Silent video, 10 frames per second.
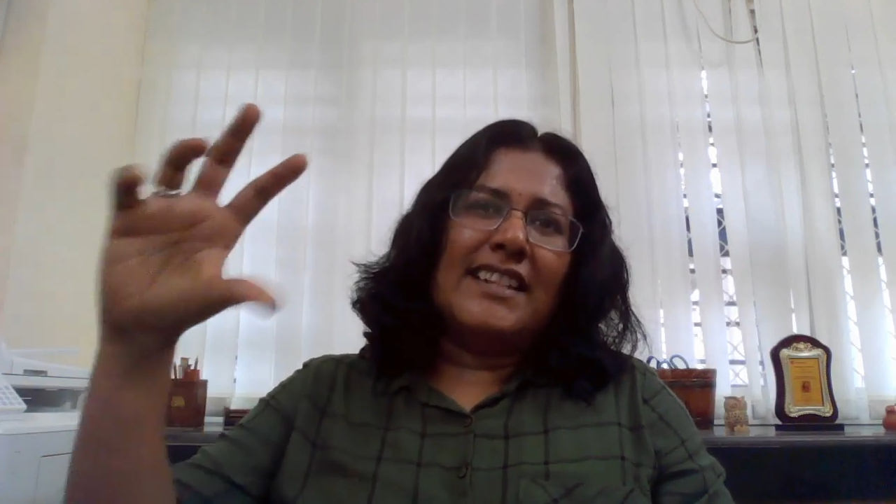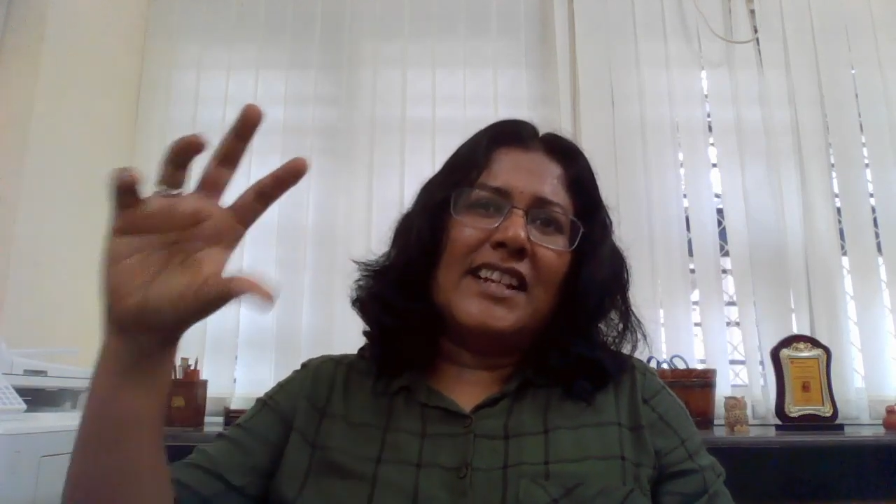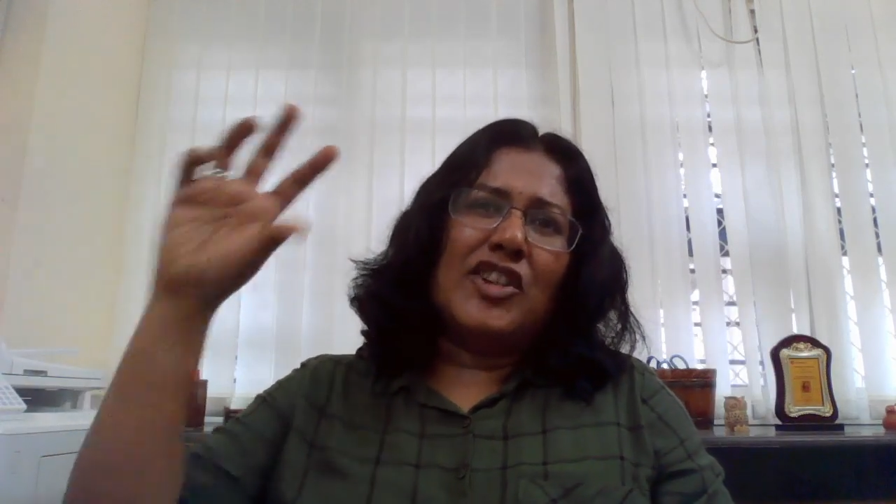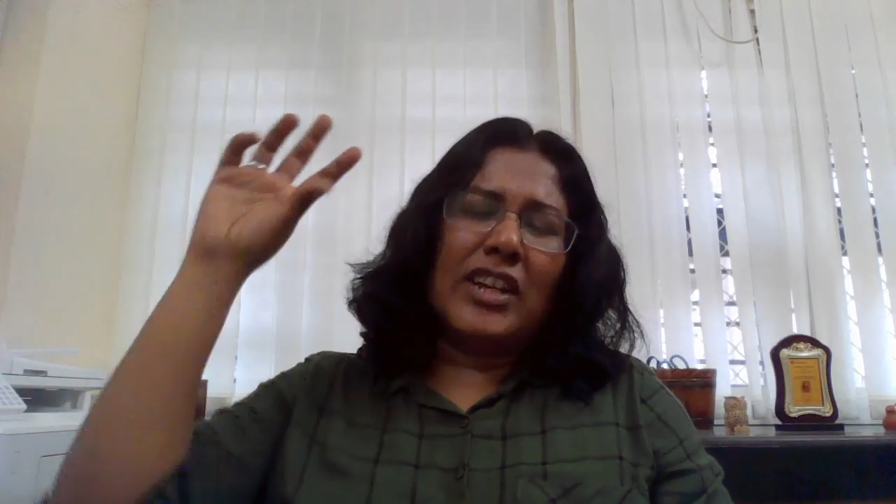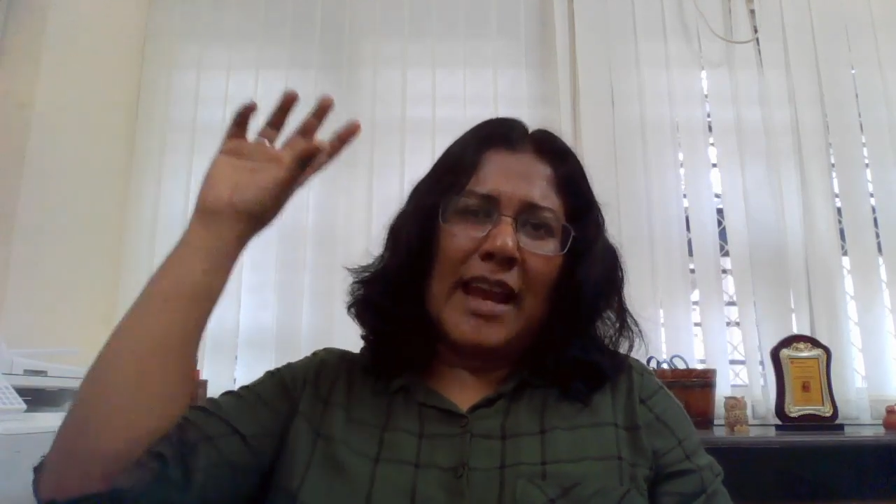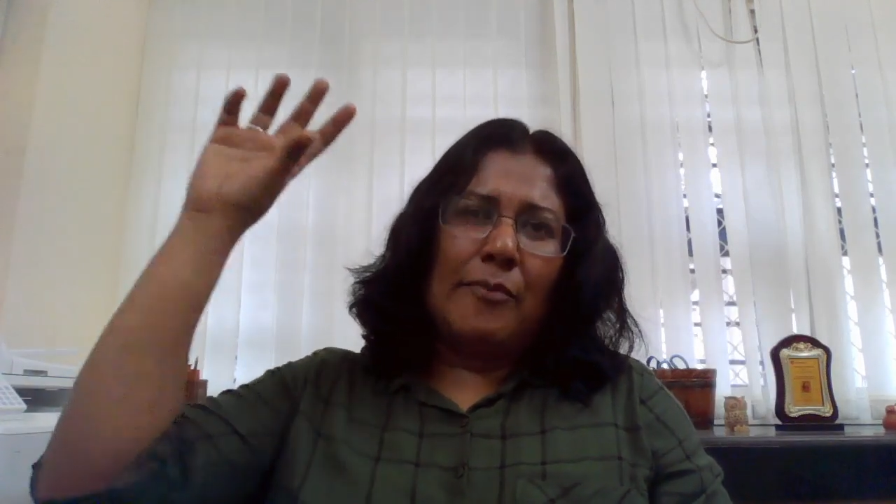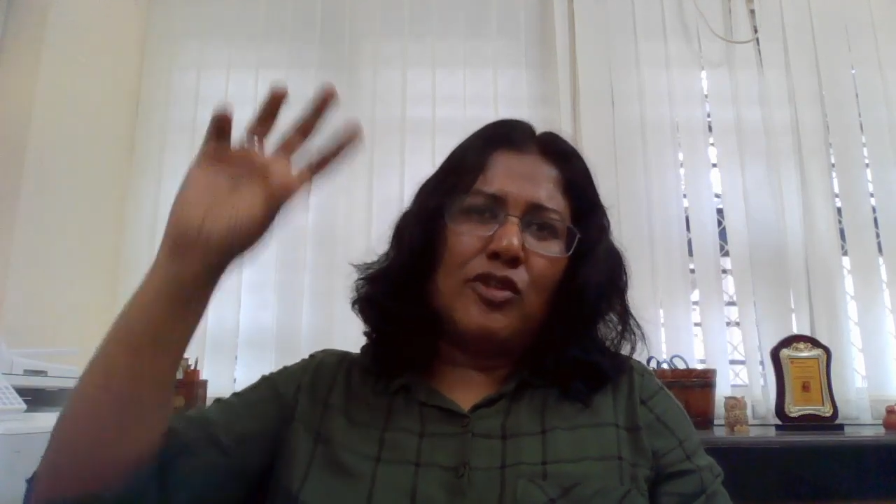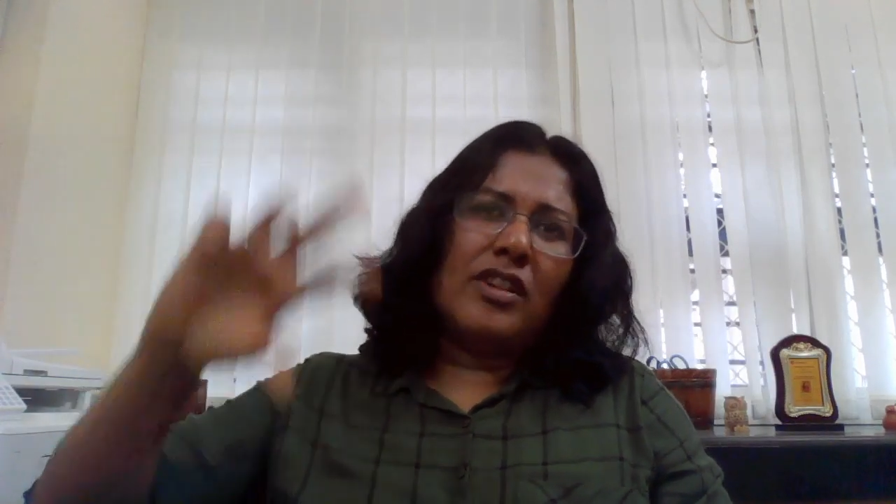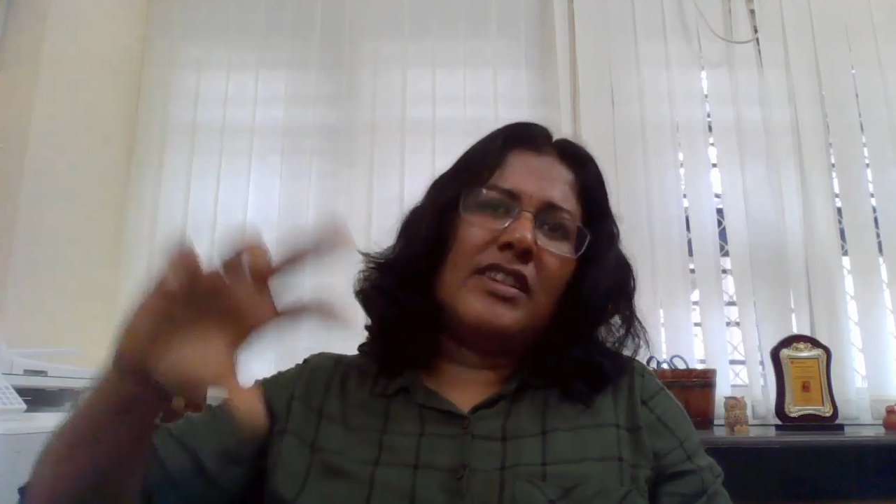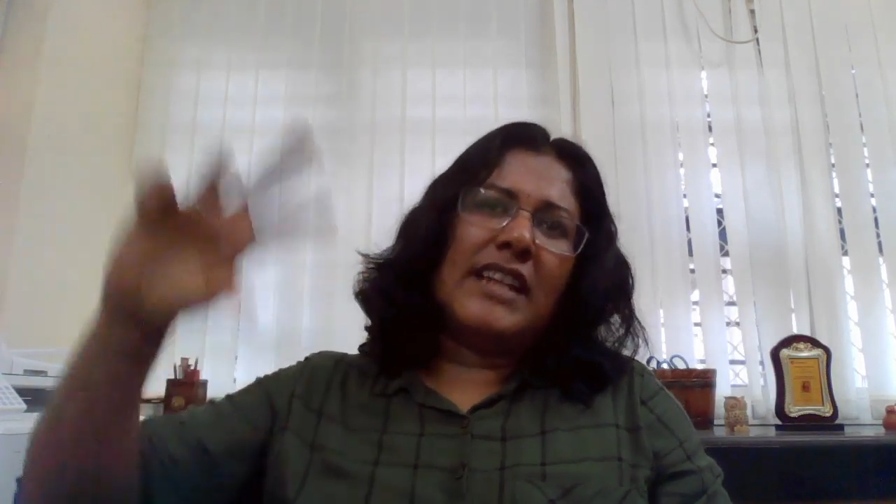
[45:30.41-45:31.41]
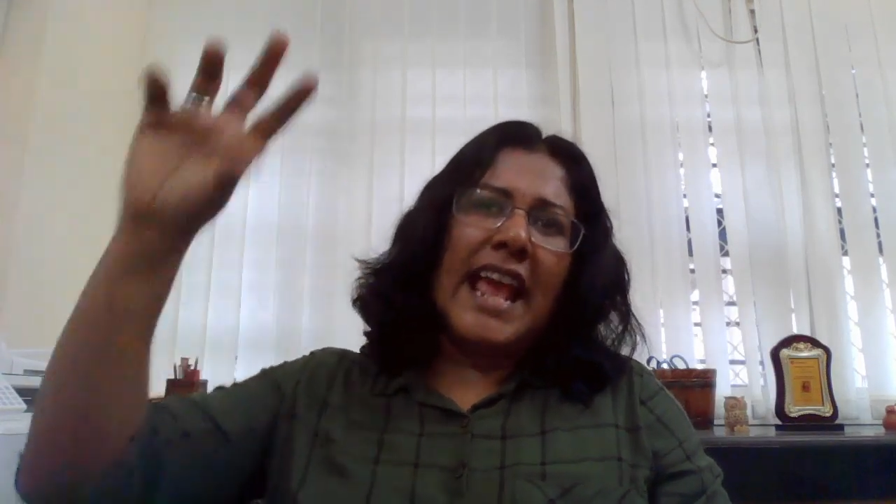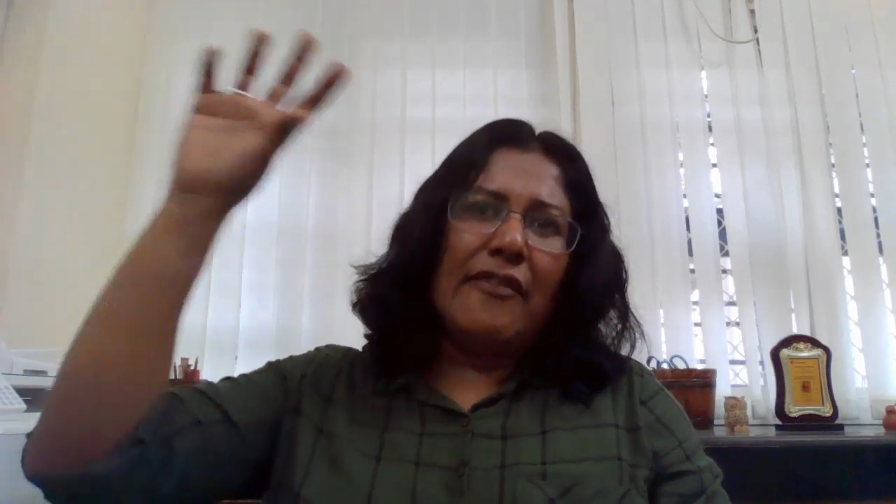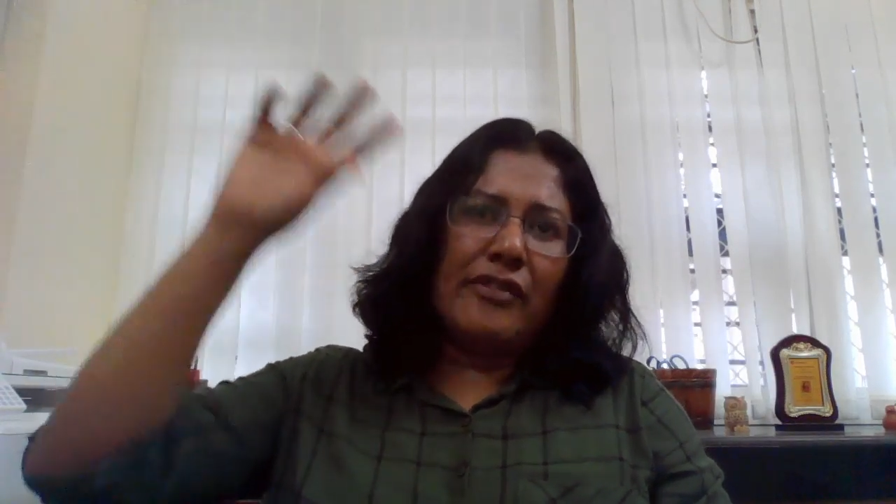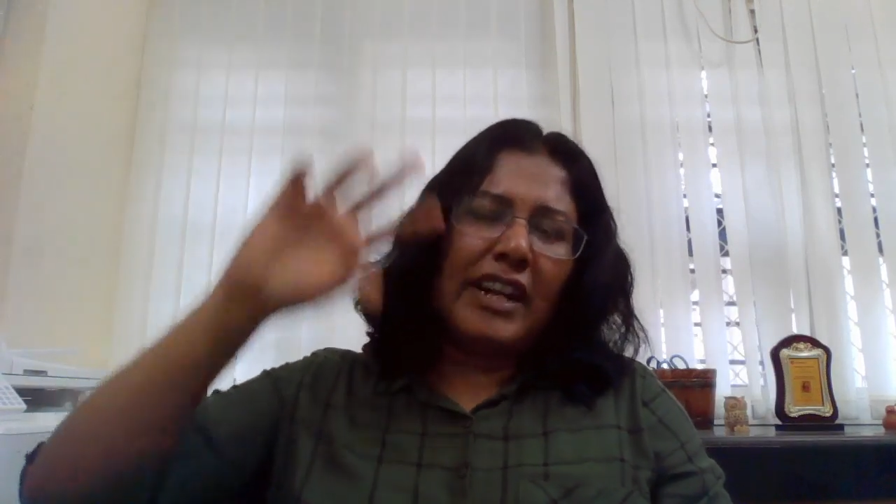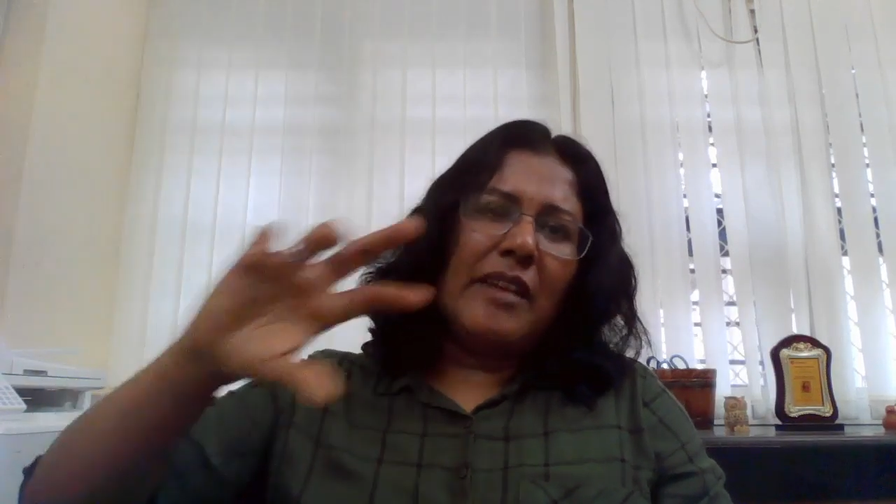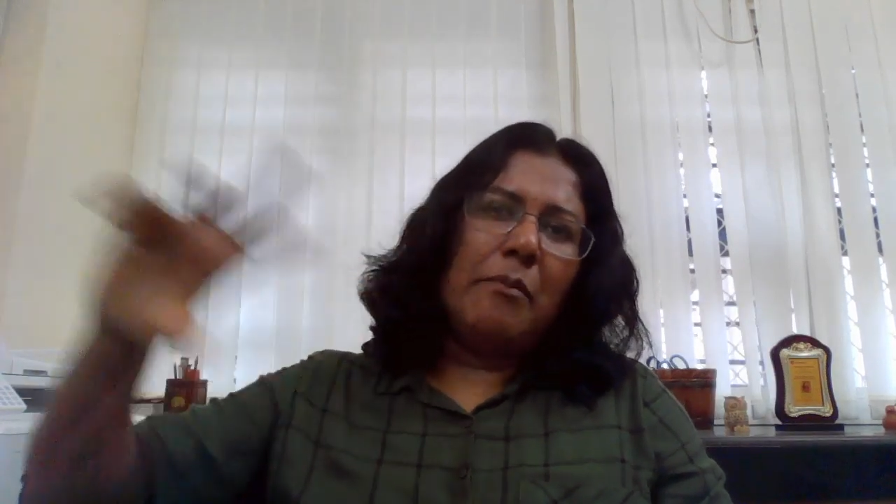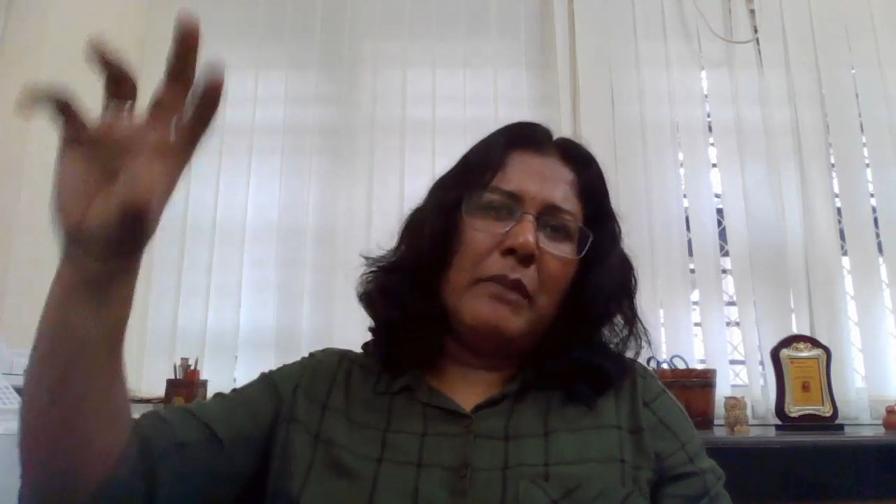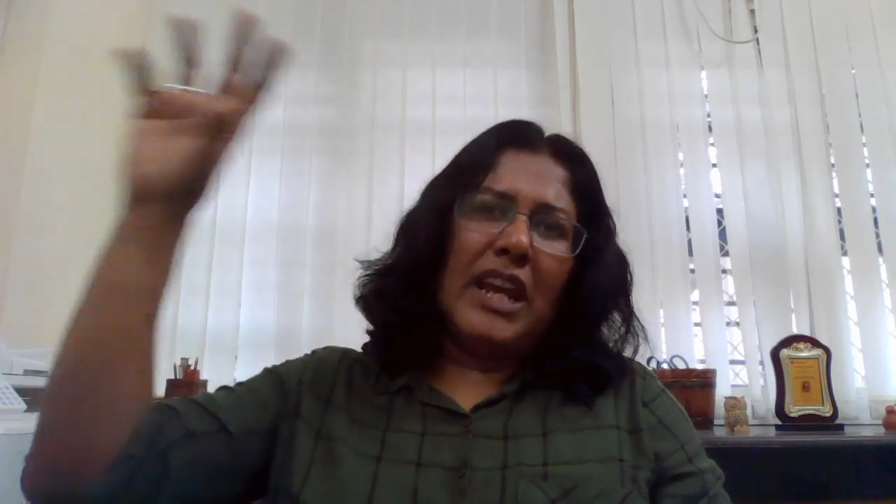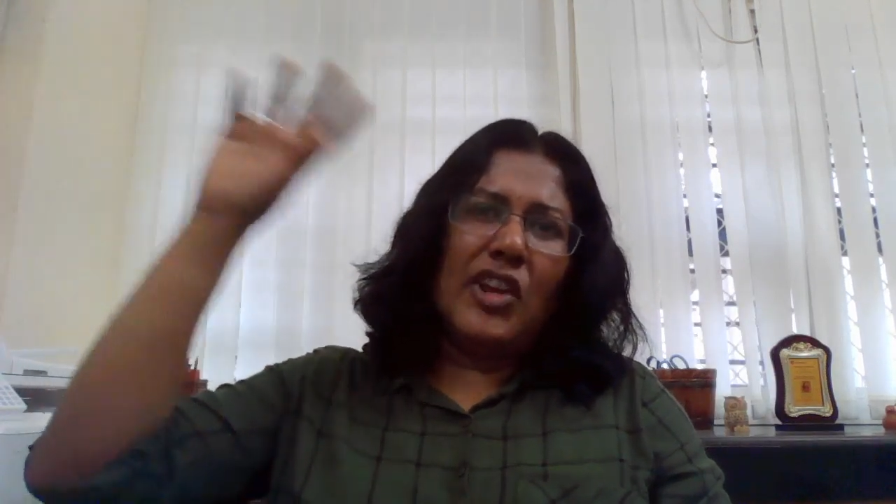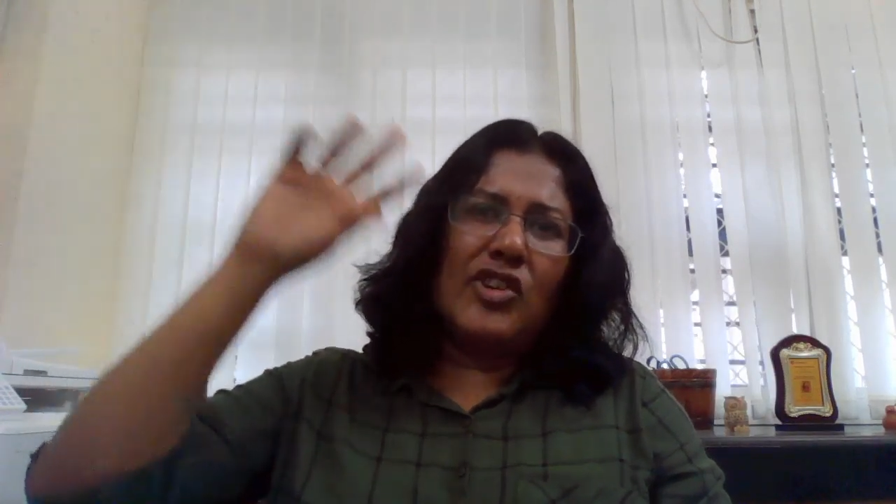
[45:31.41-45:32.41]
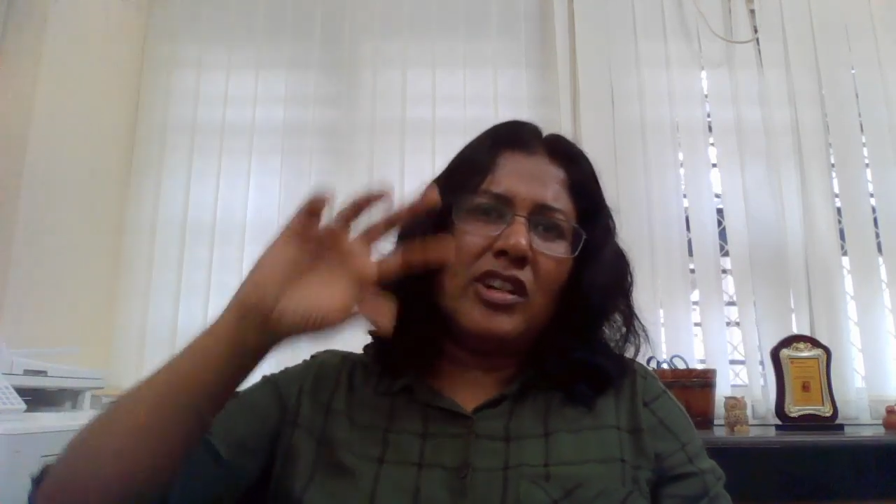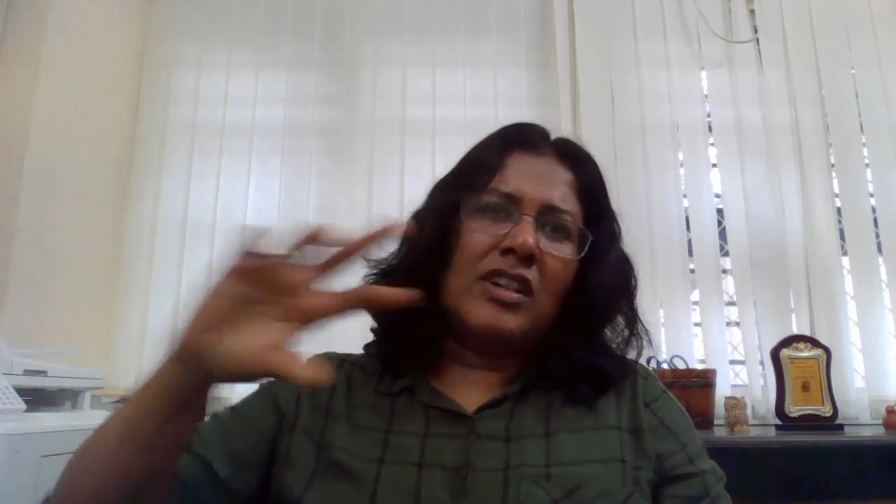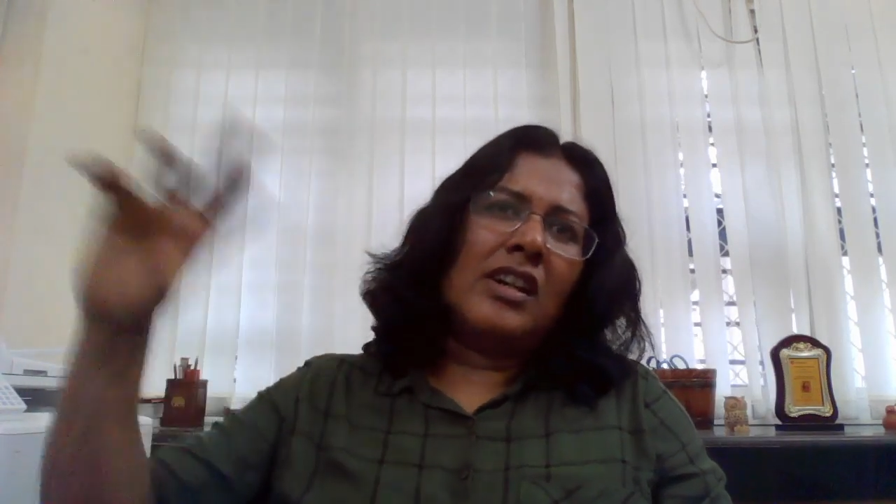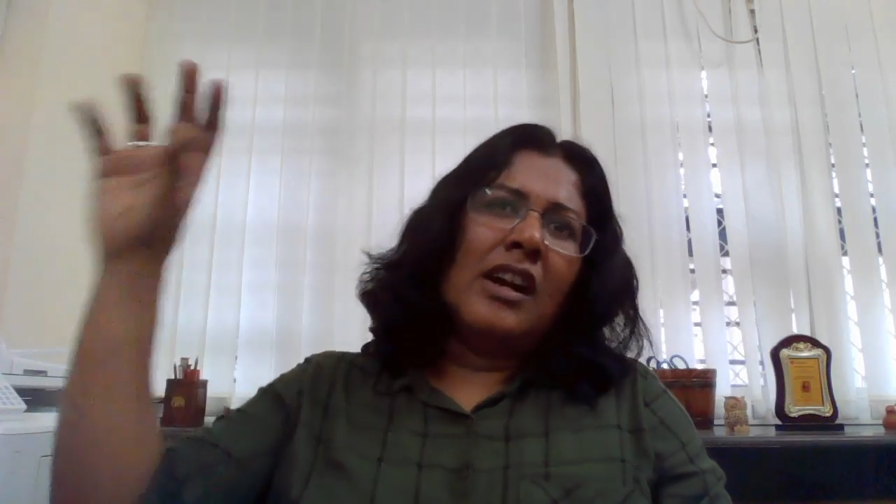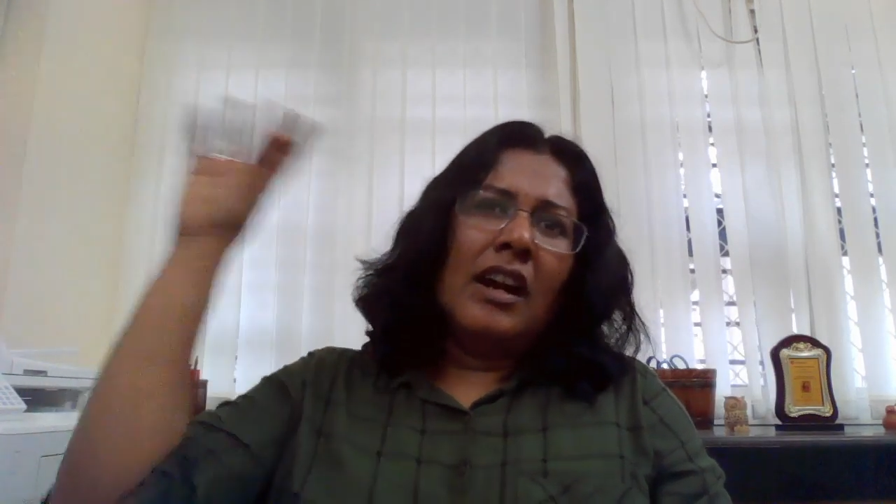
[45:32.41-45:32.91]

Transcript: that she captures every major